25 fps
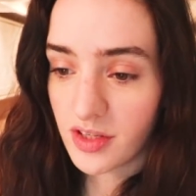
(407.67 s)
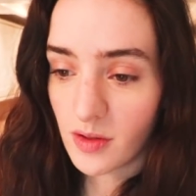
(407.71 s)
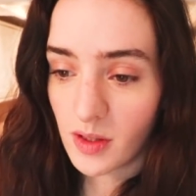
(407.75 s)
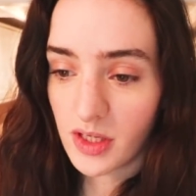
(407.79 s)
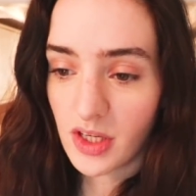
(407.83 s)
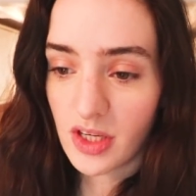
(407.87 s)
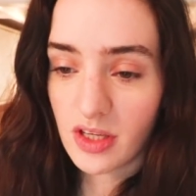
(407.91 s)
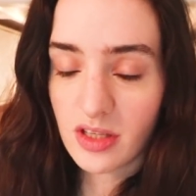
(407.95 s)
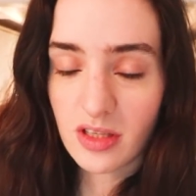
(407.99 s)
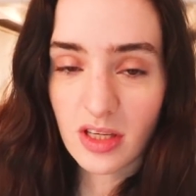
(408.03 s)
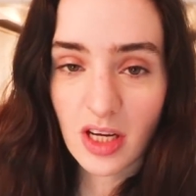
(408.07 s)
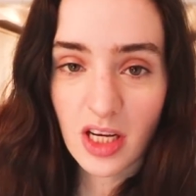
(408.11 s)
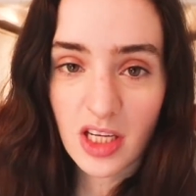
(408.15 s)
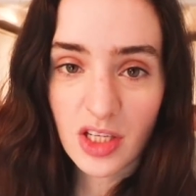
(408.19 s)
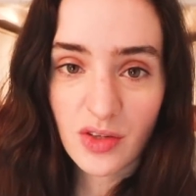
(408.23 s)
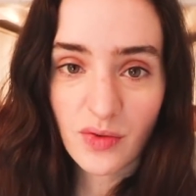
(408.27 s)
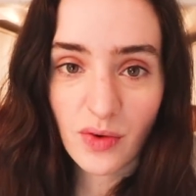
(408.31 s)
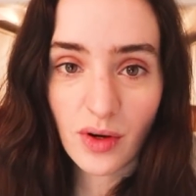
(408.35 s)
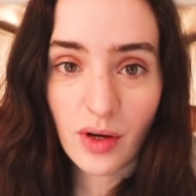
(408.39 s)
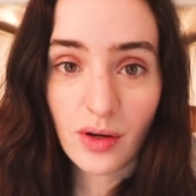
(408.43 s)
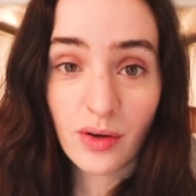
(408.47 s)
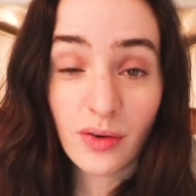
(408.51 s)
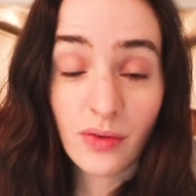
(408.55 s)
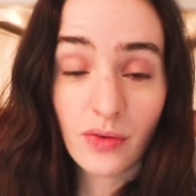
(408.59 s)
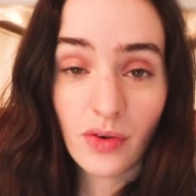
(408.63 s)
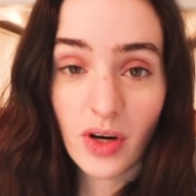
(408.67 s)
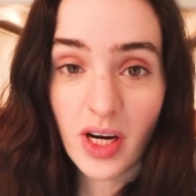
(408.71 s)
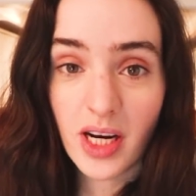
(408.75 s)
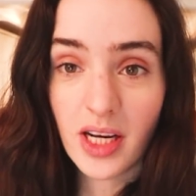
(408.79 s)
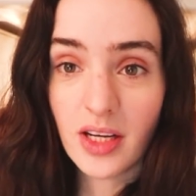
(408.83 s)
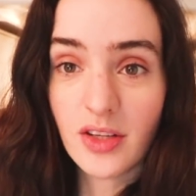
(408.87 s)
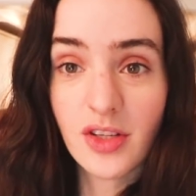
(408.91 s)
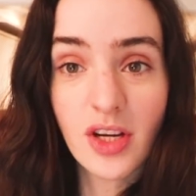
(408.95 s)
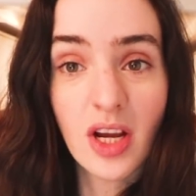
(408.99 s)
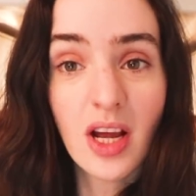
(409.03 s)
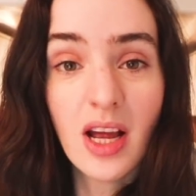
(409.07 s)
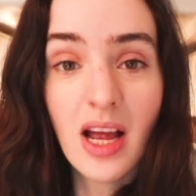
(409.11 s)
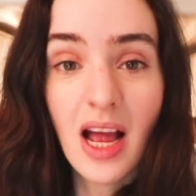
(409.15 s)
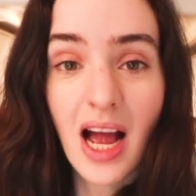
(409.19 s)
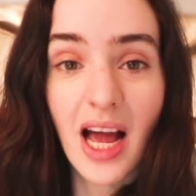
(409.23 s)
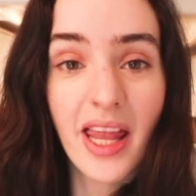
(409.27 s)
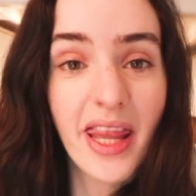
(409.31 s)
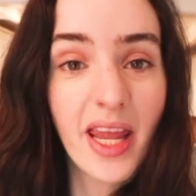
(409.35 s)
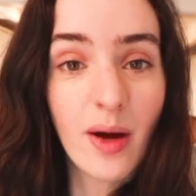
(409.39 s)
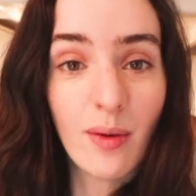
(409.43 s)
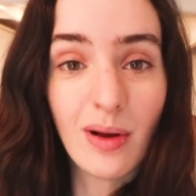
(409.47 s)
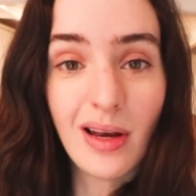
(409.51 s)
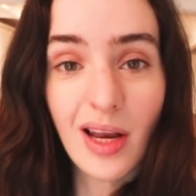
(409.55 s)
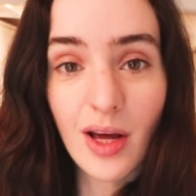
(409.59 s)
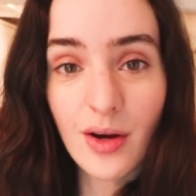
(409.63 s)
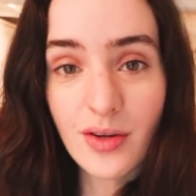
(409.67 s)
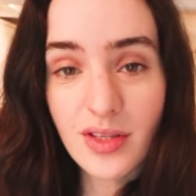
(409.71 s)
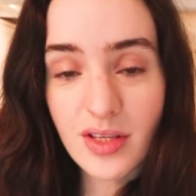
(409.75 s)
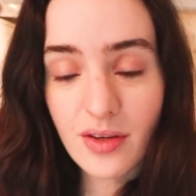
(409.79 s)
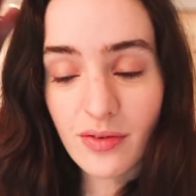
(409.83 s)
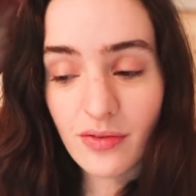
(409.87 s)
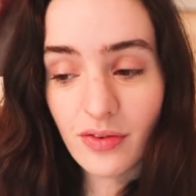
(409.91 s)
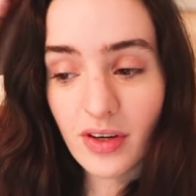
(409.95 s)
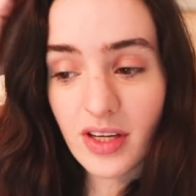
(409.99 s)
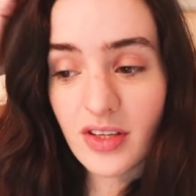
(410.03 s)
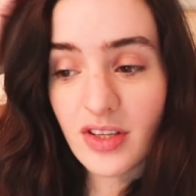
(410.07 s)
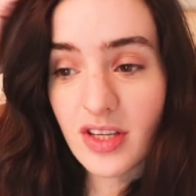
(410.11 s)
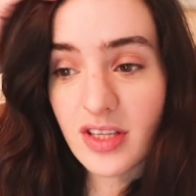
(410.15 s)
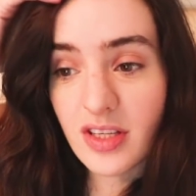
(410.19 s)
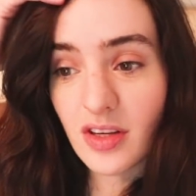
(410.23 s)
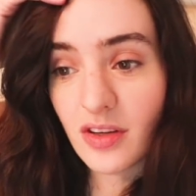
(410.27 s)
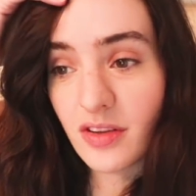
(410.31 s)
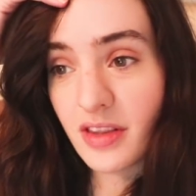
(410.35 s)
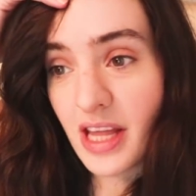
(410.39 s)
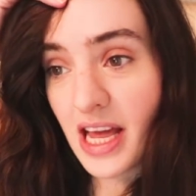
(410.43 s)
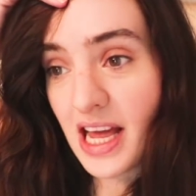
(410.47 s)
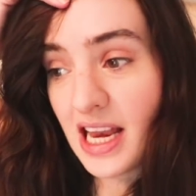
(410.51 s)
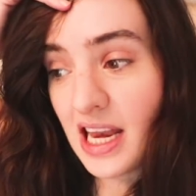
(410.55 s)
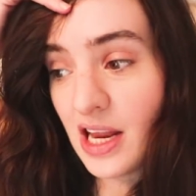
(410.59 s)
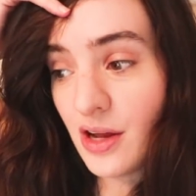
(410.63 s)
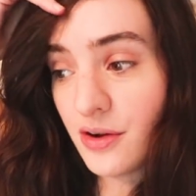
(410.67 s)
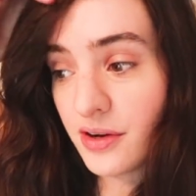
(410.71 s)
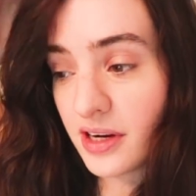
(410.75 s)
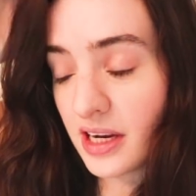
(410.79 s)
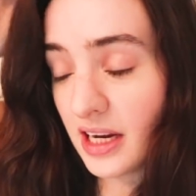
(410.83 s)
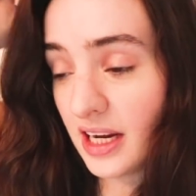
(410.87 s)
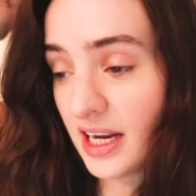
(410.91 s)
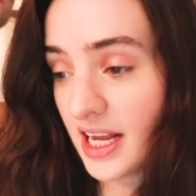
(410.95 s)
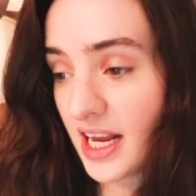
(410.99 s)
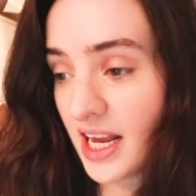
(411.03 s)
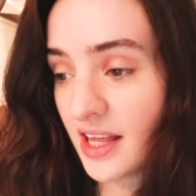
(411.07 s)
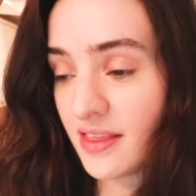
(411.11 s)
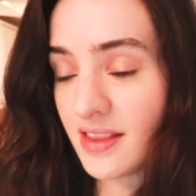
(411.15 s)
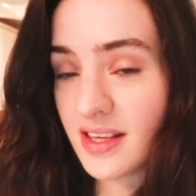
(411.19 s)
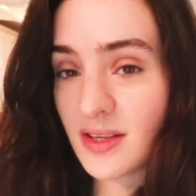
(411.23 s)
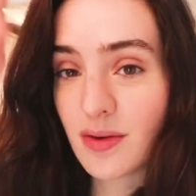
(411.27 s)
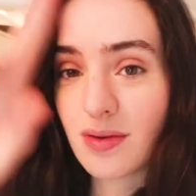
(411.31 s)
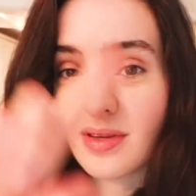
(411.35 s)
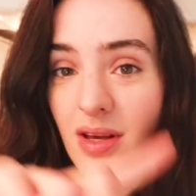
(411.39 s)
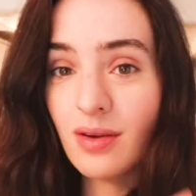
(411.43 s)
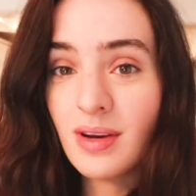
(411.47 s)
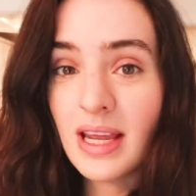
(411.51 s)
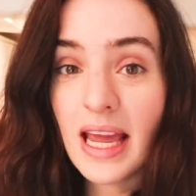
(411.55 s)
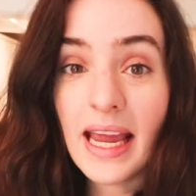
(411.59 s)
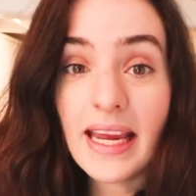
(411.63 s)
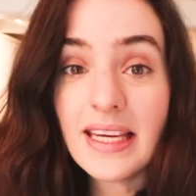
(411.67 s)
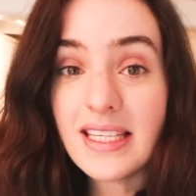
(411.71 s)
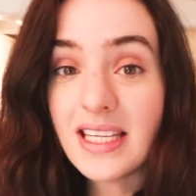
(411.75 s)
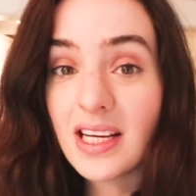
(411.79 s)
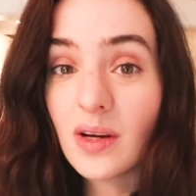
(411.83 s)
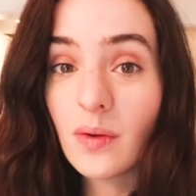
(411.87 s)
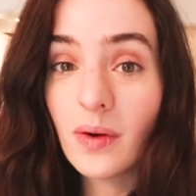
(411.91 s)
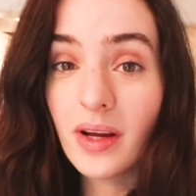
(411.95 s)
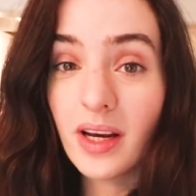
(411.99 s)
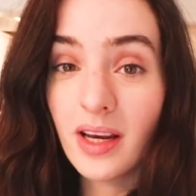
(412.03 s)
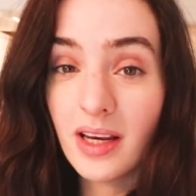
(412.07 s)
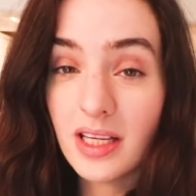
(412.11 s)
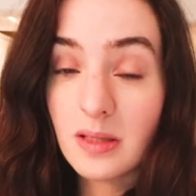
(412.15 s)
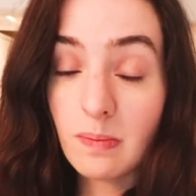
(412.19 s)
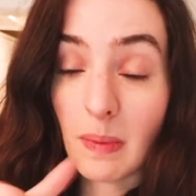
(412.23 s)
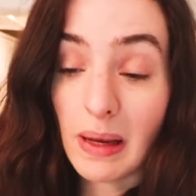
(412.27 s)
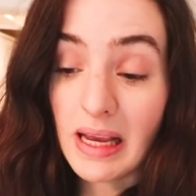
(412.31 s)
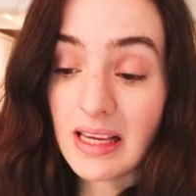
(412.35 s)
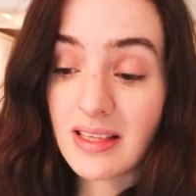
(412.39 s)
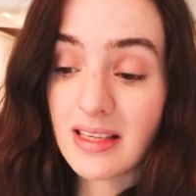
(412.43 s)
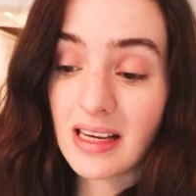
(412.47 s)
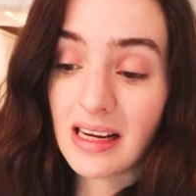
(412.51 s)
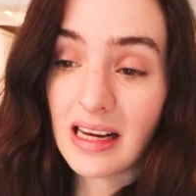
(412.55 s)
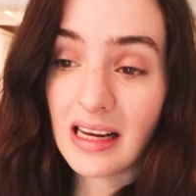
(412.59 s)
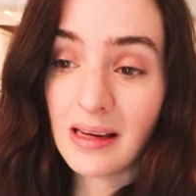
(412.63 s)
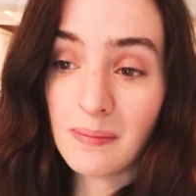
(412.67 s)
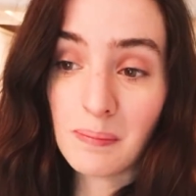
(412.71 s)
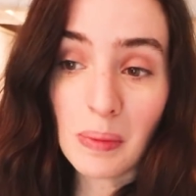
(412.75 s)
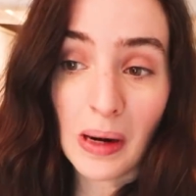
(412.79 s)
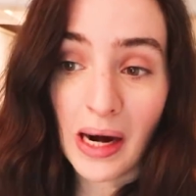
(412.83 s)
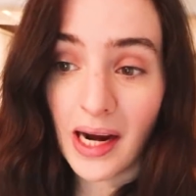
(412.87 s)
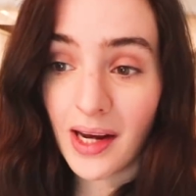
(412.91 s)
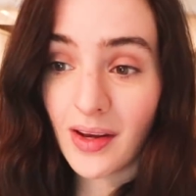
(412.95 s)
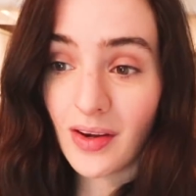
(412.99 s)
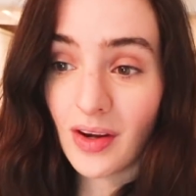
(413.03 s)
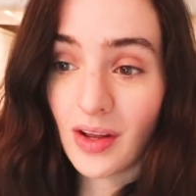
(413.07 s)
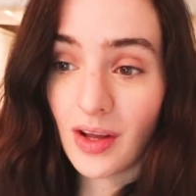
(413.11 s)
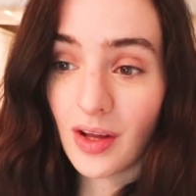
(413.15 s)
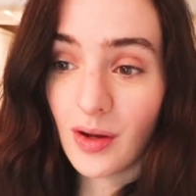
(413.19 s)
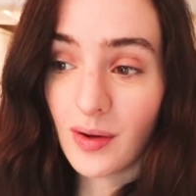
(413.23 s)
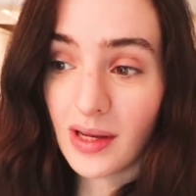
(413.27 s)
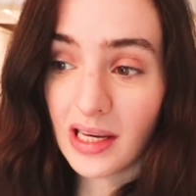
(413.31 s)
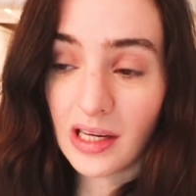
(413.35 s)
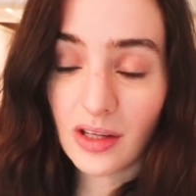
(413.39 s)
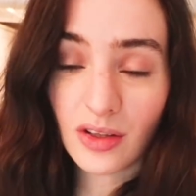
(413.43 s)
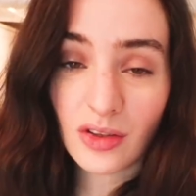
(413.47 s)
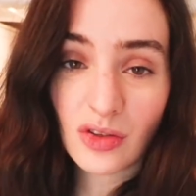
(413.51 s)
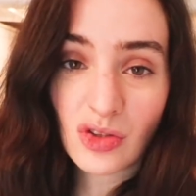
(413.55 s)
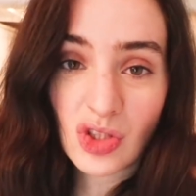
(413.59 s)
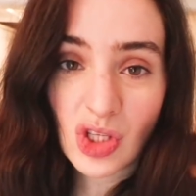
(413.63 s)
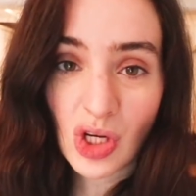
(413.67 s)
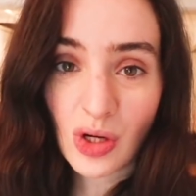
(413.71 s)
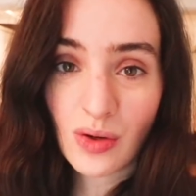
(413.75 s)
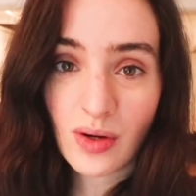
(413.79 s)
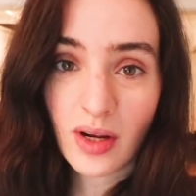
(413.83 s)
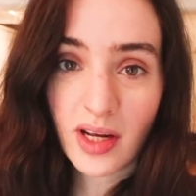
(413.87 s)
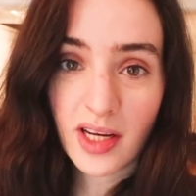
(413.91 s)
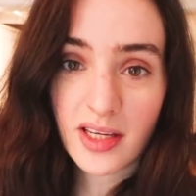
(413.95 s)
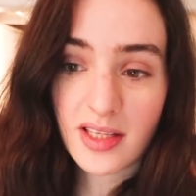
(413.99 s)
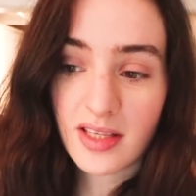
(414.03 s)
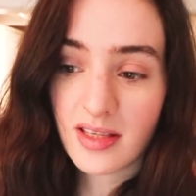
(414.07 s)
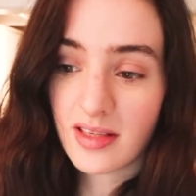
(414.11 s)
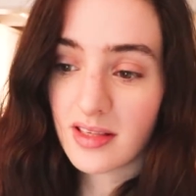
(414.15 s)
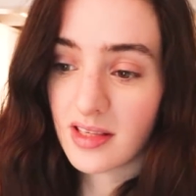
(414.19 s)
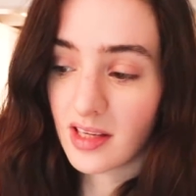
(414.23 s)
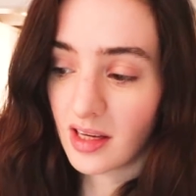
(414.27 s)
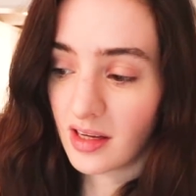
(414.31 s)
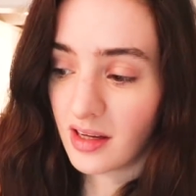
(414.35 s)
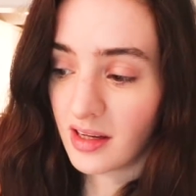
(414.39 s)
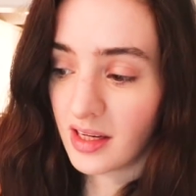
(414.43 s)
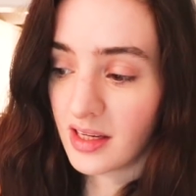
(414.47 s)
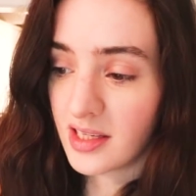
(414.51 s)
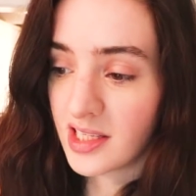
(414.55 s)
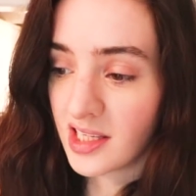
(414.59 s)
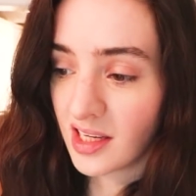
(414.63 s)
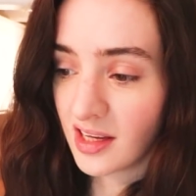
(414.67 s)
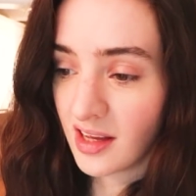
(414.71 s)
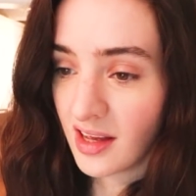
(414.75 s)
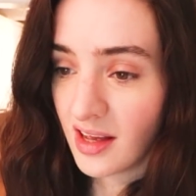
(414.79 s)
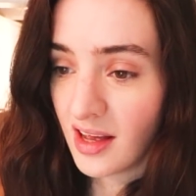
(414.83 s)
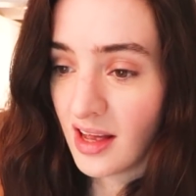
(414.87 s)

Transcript: So I just searched for a fridge and there were loads of fridges on there locally, and this was only 80 quid and it's basically brand new. It looks so nice inside.